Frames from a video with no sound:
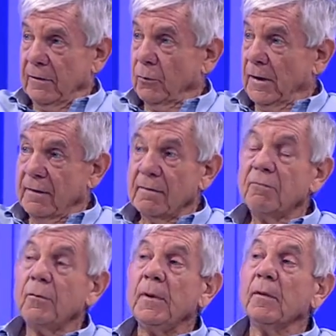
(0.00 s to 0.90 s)
That's why it doesn't
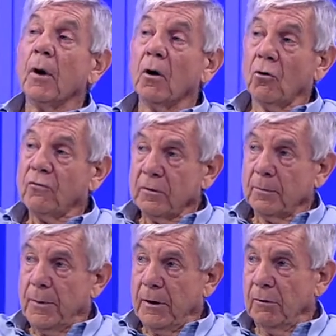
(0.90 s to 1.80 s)
have to be the
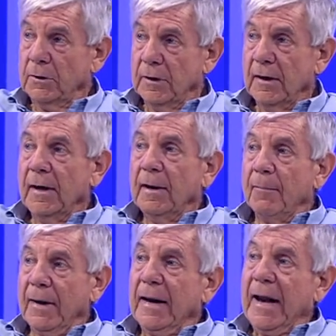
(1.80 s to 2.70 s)
biological parent,
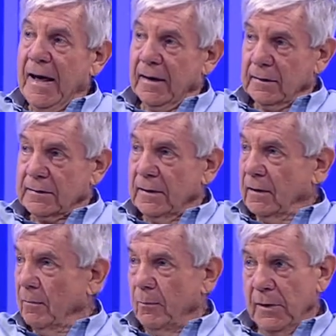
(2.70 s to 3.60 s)
but an adult,
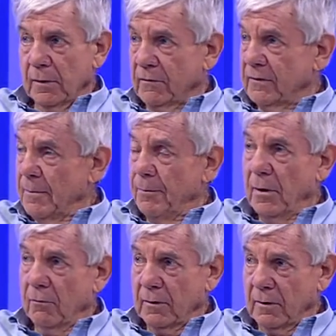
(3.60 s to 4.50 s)
be it a step
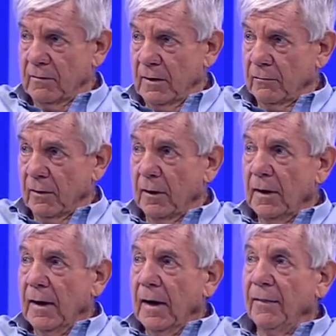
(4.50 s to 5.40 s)
parent, etc.
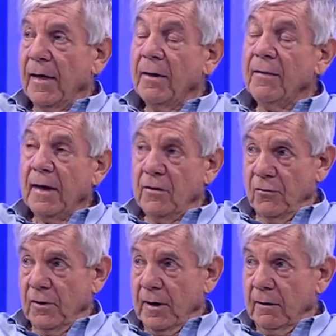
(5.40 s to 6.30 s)
And they're the
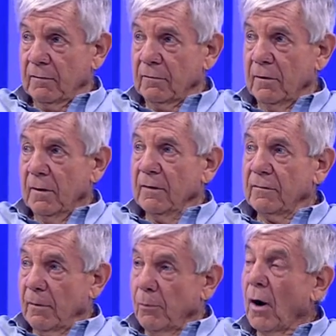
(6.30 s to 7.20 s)
educators.
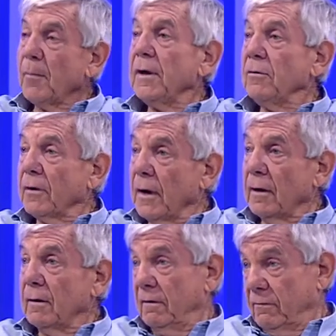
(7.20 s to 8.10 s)
So the primary
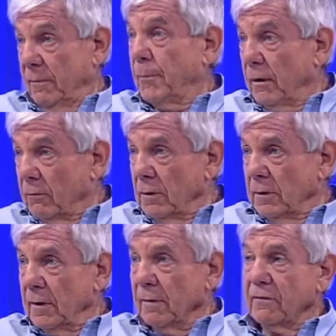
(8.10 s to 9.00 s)
educator is the
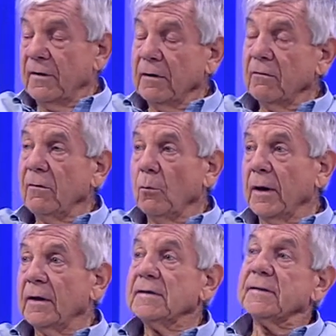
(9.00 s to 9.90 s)
parent, the secondary
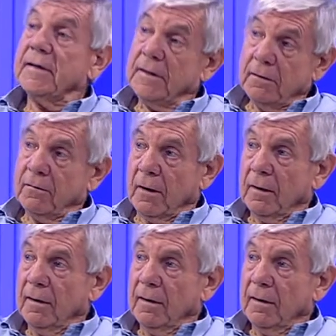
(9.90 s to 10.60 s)
one is the teacher.